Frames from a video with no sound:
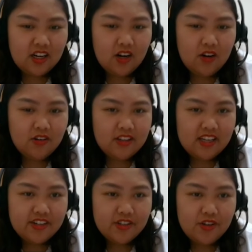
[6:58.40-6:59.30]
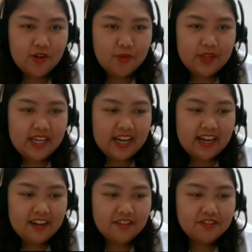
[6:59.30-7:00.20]
Oh, there you go. We
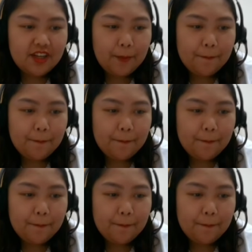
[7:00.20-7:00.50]
have